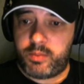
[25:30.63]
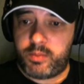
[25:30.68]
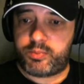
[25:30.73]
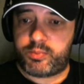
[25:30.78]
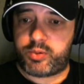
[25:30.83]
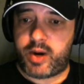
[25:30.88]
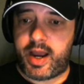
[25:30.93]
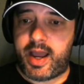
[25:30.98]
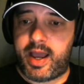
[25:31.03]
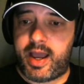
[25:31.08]

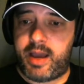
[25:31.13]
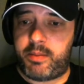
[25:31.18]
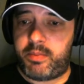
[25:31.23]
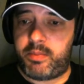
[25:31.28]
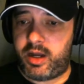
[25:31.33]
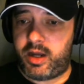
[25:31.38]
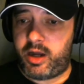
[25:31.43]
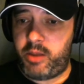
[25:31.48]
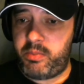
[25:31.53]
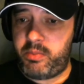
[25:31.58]
Brett M,
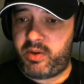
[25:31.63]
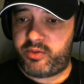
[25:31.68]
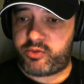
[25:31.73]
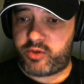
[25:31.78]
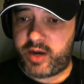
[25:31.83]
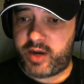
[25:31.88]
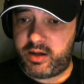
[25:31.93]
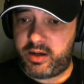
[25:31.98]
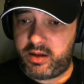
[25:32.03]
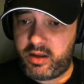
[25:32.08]
hello, my
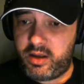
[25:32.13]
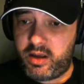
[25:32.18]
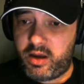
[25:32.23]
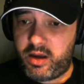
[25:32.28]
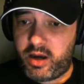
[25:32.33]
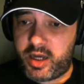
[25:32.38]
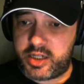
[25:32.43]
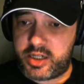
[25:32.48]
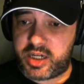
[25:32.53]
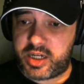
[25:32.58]
friend.
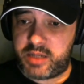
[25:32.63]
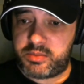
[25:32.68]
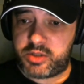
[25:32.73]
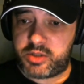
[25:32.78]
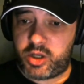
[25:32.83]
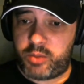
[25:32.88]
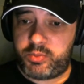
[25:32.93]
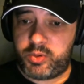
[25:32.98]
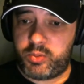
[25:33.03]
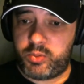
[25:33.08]
Hi, James,
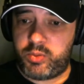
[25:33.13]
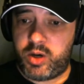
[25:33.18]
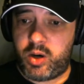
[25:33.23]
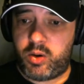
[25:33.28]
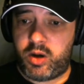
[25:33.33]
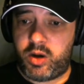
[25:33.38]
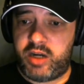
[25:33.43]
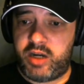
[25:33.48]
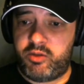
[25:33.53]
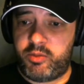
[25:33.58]
hope you're
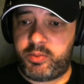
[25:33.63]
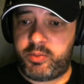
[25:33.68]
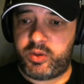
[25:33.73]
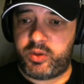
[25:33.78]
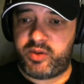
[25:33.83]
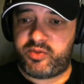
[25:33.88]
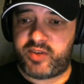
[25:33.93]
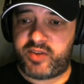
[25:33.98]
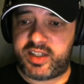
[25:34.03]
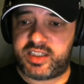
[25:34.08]
well. A Liverpool
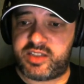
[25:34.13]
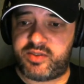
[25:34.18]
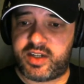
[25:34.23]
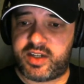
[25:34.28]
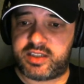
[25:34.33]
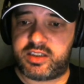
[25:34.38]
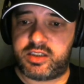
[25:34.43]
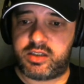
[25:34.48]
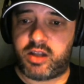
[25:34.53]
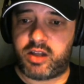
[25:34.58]
defensive
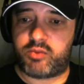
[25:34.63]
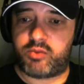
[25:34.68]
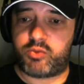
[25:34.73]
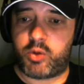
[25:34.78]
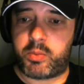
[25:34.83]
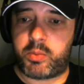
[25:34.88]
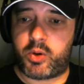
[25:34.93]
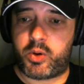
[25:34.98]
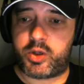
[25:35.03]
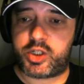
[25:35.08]
assets like
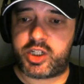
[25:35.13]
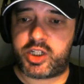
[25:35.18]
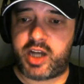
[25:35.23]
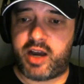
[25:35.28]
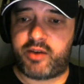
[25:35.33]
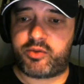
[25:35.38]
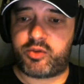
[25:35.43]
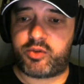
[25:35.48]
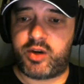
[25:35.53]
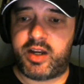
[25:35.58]
Rob are a
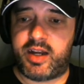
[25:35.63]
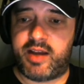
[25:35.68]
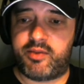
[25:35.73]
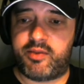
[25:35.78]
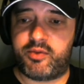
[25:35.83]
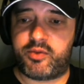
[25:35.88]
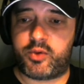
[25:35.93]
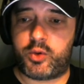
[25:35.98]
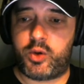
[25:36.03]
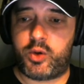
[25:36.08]
shout for
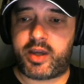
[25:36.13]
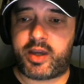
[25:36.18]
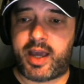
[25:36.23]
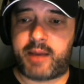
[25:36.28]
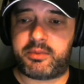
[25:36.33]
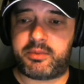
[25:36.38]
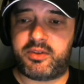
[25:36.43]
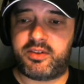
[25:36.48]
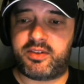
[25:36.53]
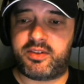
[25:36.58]
11th on your
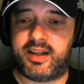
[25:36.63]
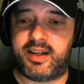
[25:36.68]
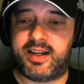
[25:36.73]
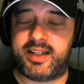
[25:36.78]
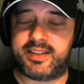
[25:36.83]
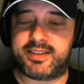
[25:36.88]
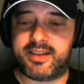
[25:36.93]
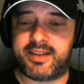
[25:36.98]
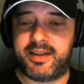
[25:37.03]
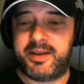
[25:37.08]
captaincy
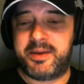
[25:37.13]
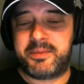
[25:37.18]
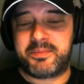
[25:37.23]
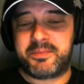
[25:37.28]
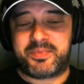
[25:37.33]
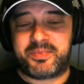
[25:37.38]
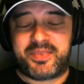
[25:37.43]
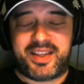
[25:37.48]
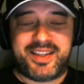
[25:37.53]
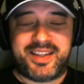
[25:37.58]
list.
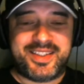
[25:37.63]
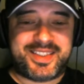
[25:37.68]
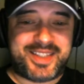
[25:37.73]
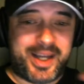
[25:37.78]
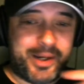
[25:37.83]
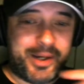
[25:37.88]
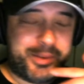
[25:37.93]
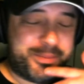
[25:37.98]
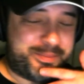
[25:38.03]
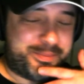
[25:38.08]

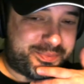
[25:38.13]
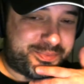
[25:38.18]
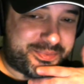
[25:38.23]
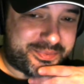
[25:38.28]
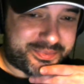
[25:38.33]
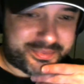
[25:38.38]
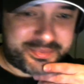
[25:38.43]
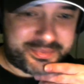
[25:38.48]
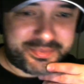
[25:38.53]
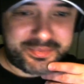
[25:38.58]
So,
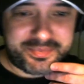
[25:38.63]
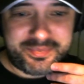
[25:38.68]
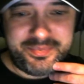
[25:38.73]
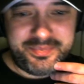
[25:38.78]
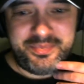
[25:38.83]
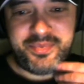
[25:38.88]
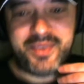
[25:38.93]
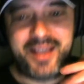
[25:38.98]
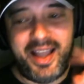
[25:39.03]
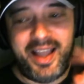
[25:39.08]

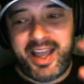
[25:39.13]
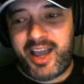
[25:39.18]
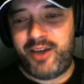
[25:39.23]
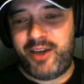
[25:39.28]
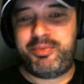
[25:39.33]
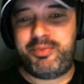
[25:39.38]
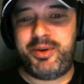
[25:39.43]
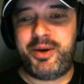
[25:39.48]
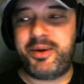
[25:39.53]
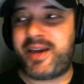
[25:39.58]

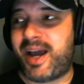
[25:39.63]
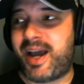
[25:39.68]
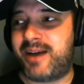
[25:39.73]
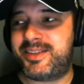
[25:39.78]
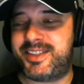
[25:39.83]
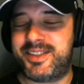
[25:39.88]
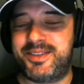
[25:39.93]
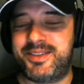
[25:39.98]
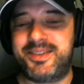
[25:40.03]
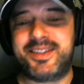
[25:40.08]
FPL
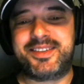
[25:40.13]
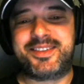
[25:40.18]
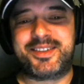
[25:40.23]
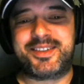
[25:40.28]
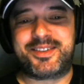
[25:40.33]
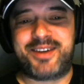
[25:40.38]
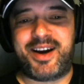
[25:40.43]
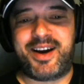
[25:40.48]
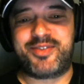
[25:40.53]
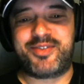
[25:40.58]
Captain, who does the
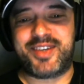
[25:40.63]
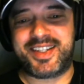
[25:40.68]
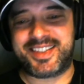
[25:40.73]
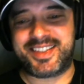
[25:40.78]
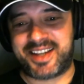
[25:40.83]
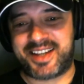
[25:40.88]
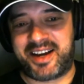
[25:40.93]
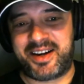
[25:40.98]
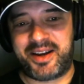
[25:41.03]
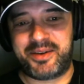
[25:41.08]

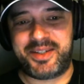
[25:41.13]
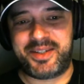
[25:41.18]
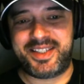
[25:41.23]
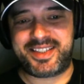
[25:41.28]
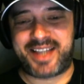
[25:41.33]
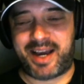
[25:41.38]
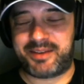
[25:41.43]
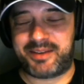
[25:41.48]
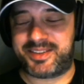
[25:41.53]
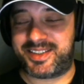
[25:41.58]
graphics, I know he's
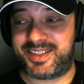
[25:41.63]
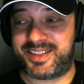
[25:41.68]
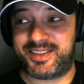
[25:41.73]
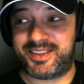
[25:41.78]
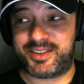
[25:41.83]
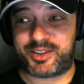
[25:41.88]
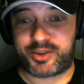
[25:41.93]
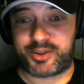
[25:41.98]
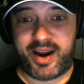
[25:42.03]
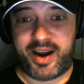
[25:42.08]

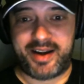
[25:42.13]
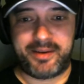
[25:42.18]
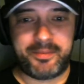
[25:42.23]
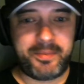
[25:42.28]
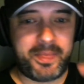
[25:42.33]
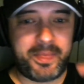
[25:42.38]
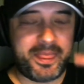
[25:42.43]
captaining Trent.